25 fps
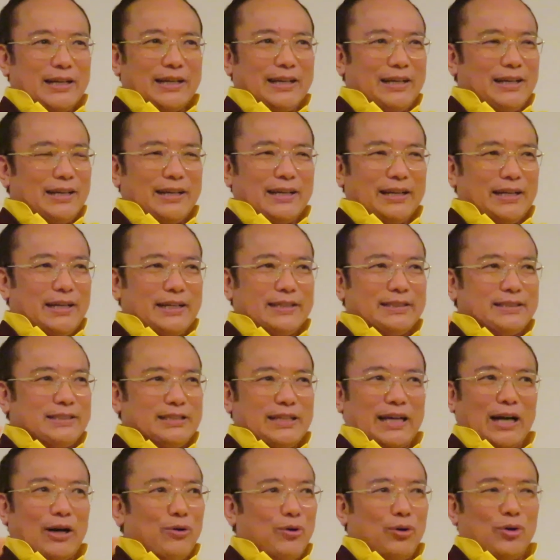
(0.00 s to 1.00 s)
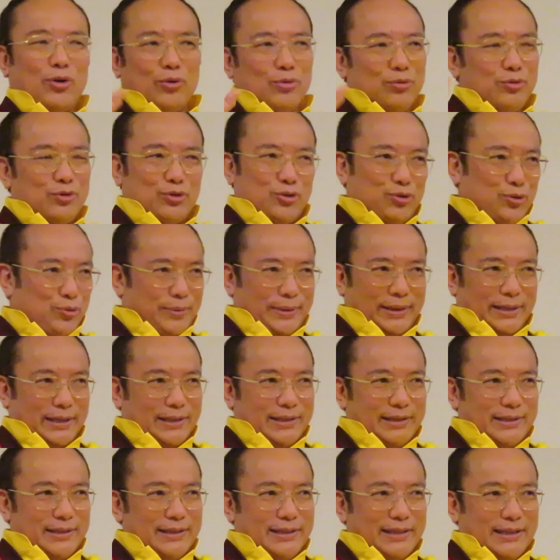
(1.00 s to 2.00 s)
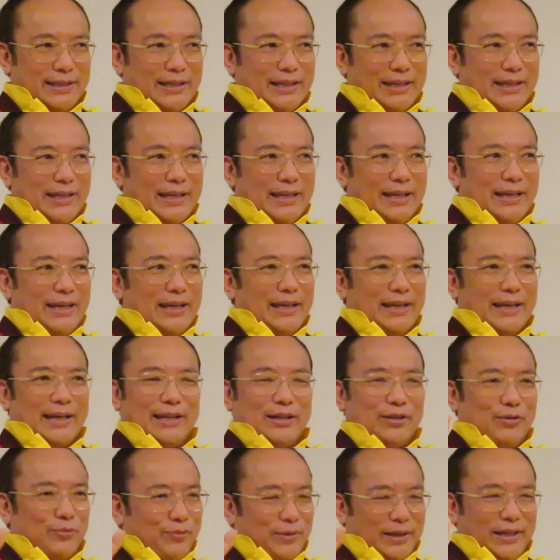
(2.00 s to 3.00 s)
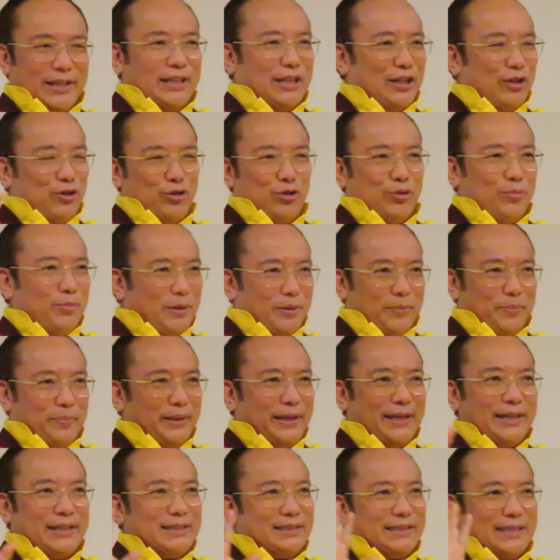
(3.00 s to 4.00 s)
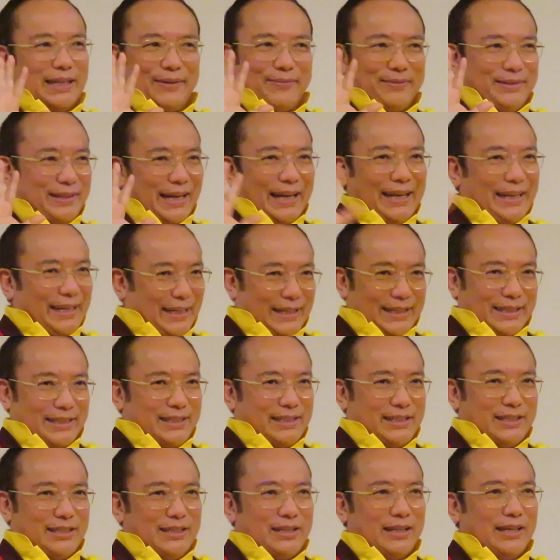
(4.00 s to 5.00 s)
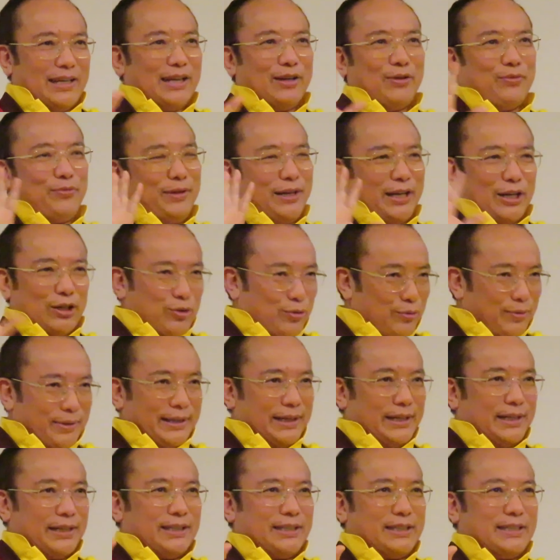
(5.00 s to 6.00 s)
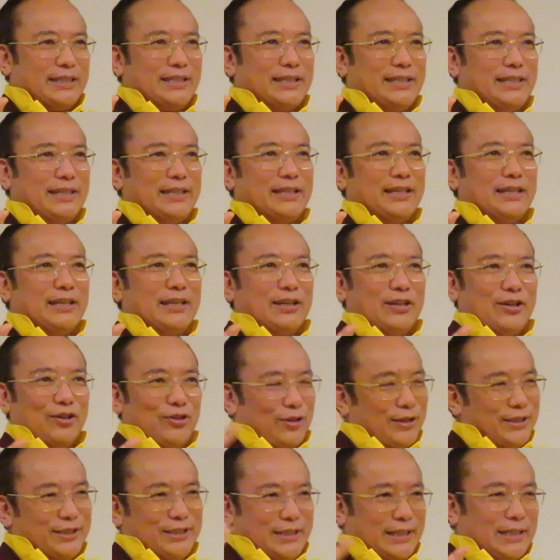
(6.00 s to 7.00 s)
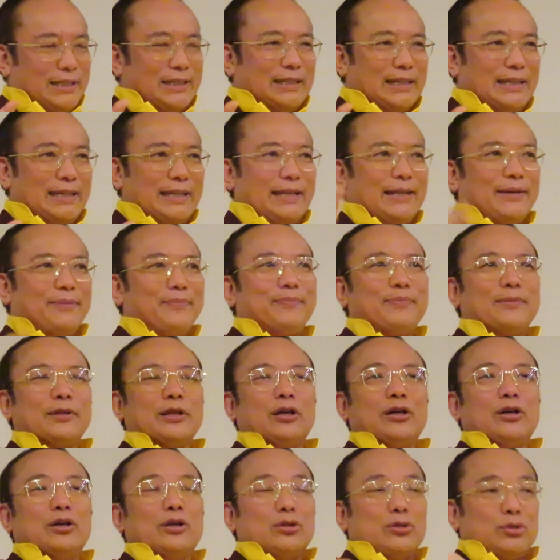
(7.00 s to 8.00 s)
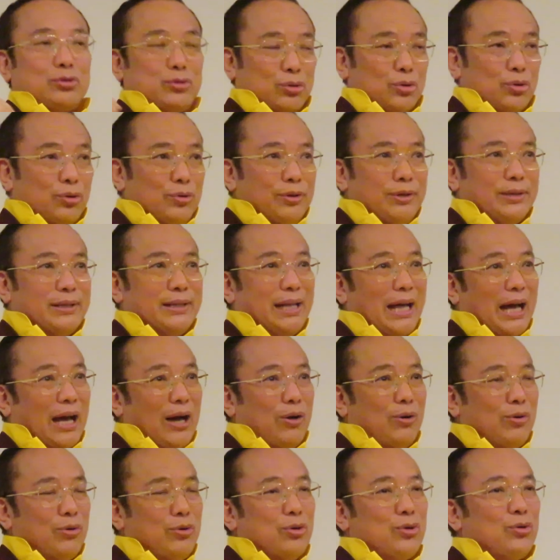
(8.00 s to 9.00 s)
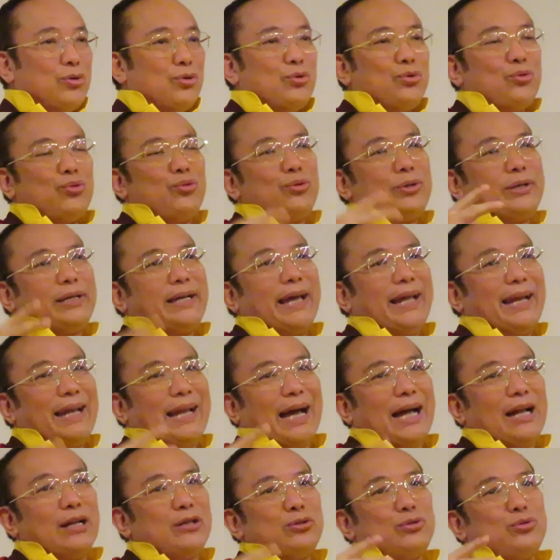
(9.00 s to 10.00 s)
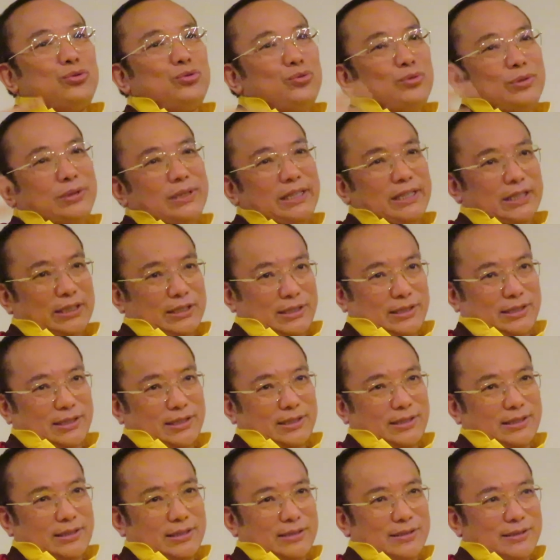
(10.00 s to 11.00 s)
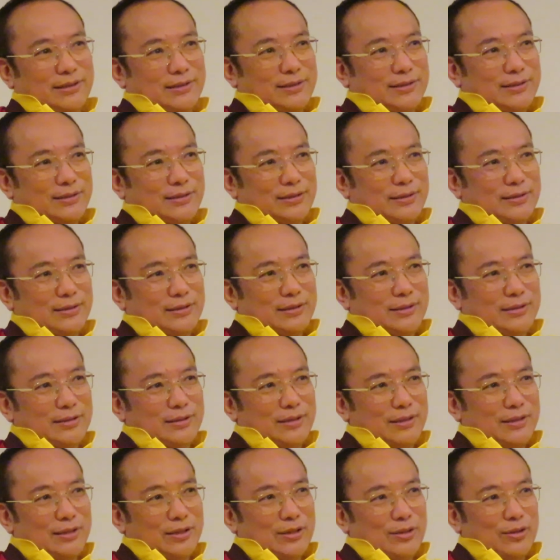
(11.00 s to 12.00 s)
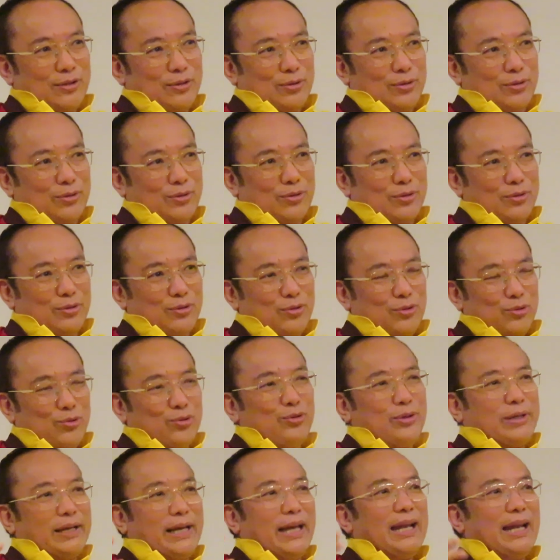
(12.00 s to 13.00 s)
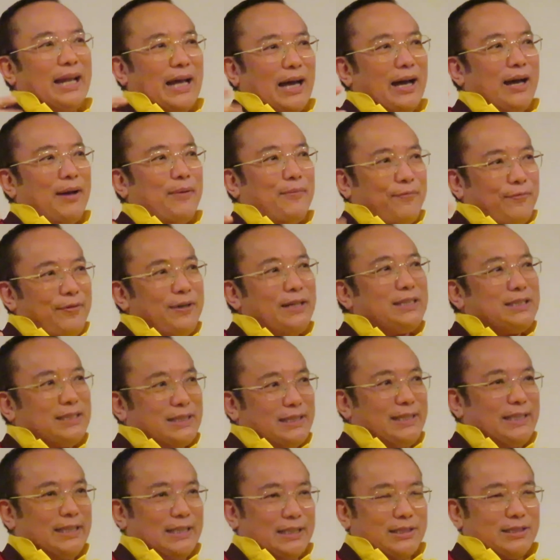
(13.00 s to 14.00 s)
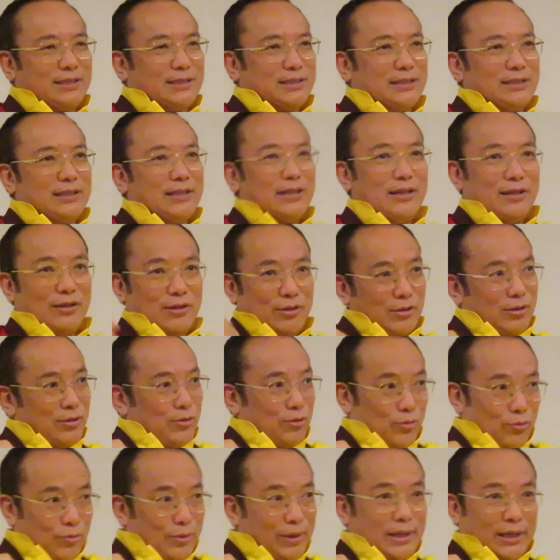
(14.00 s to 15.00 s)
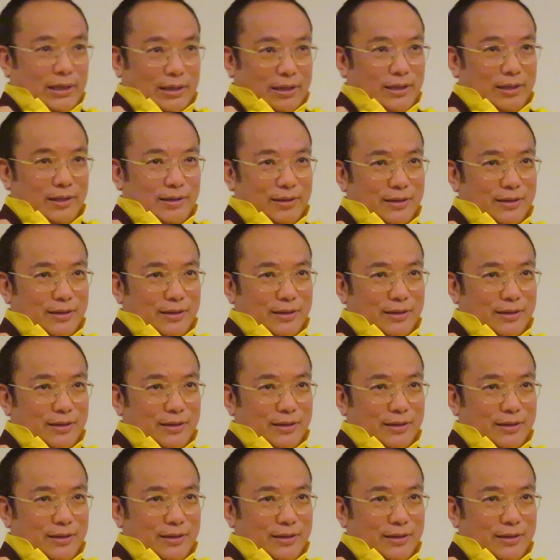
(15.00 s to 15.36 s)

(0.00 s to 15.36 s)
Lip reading: It's our own doing, and we, the human beings, have done it, and we are doing it constantly. So now, who can undo this? You know, who can fix this? We.